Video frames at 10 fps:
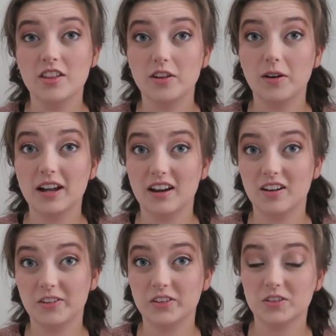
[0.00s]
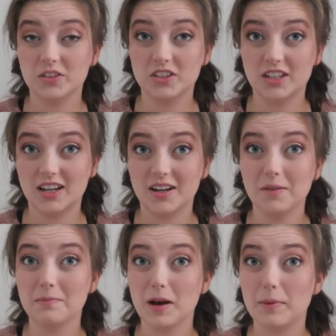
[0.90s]
though I also
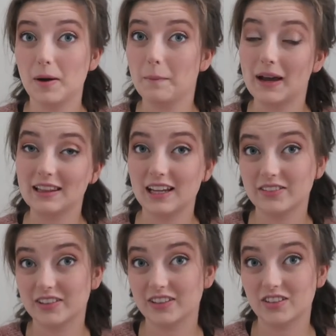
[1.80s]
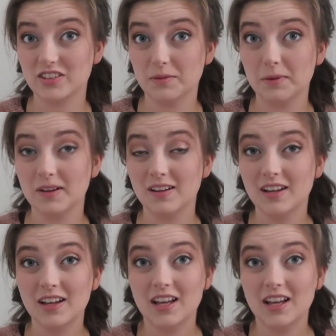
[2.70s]
share about my life as a shepherd,